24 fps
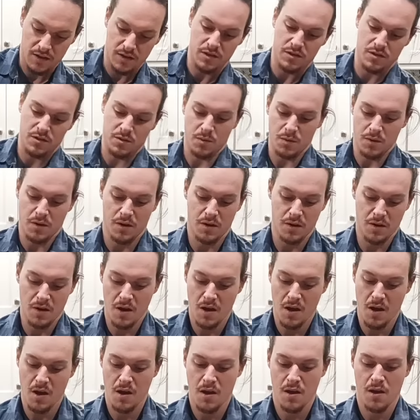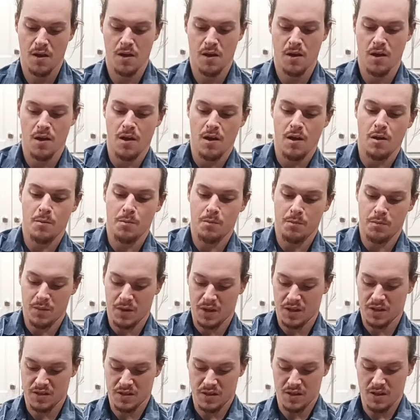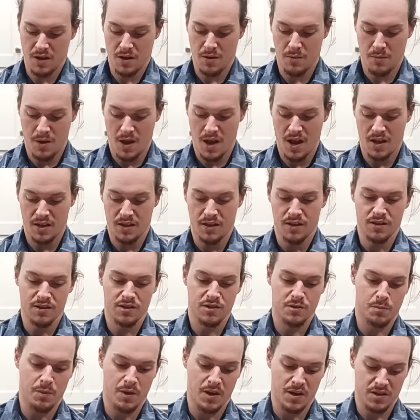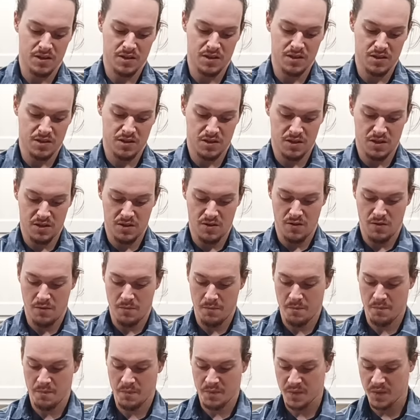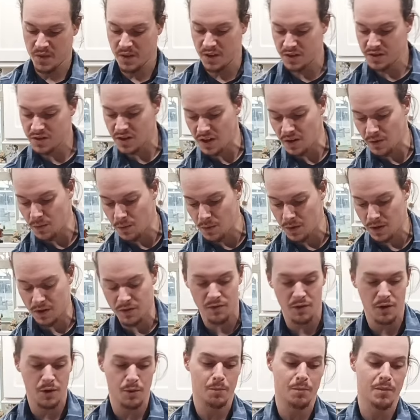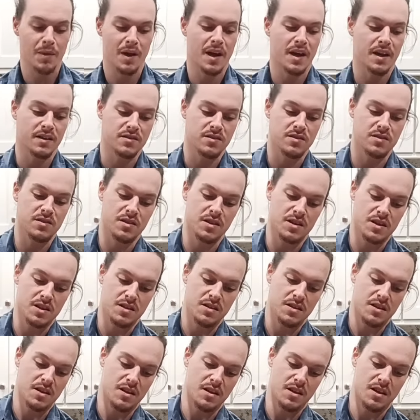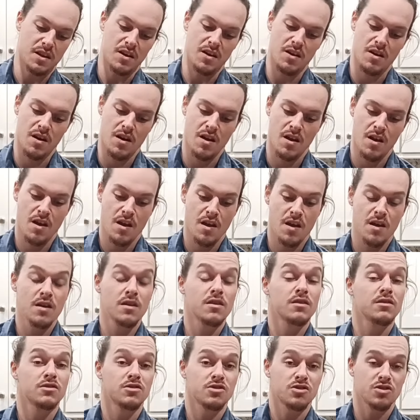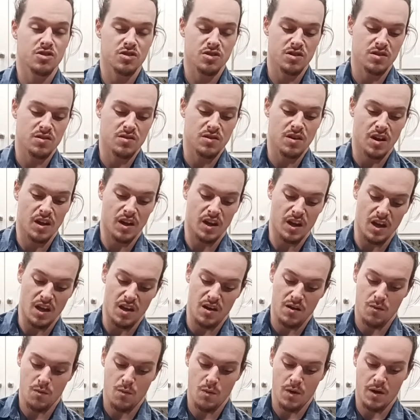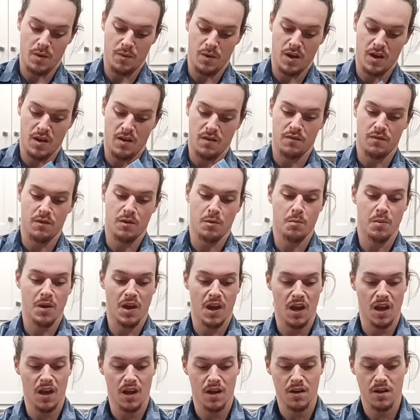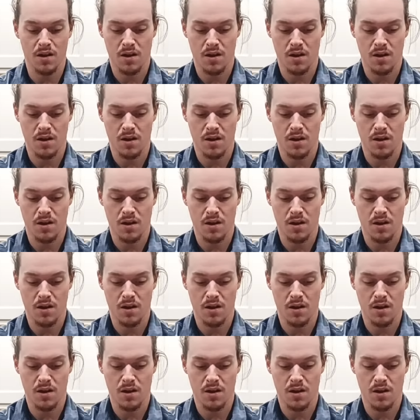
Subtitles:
this one, mix up. I have the spices still. Looks like one of our bags leaked in there. Again, why we have the pan.